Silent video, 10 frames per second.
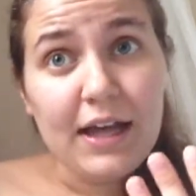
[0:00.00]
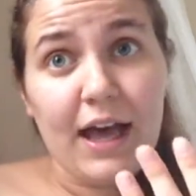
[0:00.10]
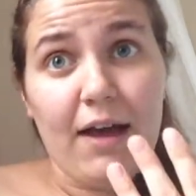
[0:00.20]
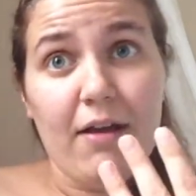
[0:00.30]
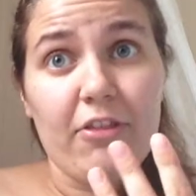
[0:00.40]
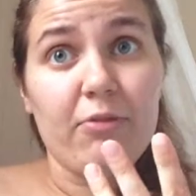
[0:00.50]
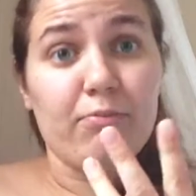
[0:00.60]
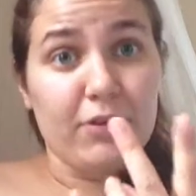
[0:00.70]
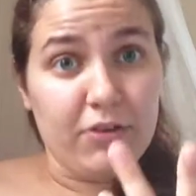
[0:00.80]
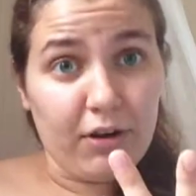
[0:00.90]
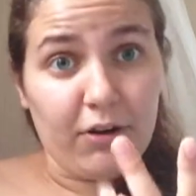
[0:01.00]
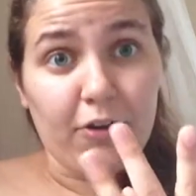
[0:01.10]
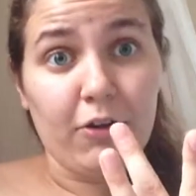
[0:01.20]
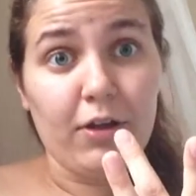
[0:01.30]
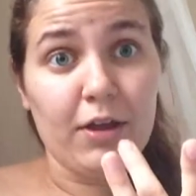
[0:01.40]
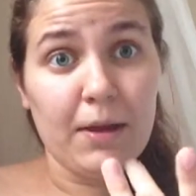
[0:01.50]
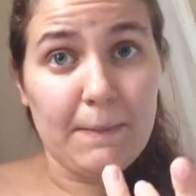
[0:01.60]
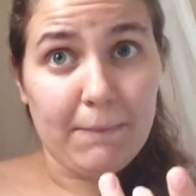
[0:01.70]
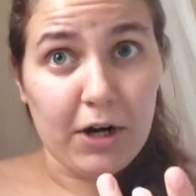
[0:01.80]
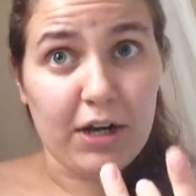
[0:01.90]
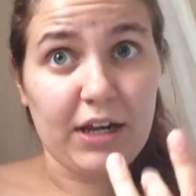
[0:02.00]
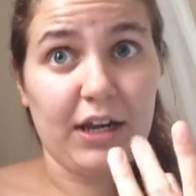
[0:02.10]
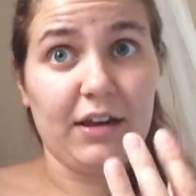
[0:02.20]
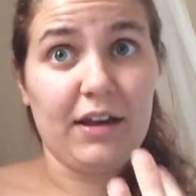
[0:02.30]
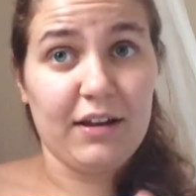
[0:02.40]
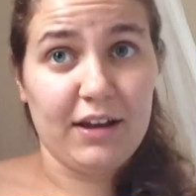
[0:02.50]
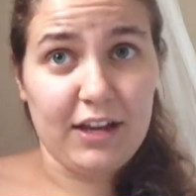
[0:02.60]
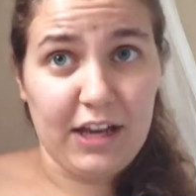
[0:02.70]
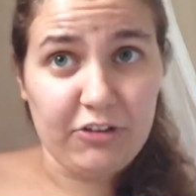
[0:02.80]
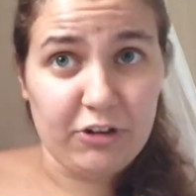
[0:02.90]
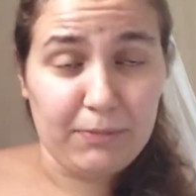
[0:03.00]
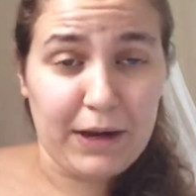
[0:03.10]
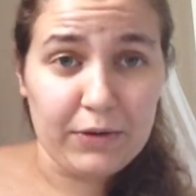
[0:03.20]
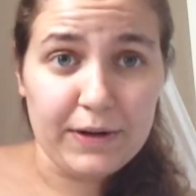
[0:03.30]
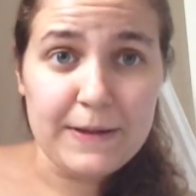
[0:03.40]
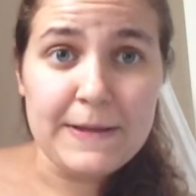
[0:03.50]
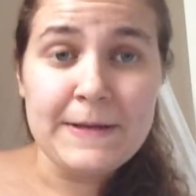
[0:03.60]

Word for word: uh, the material, bargaining, and ideational power.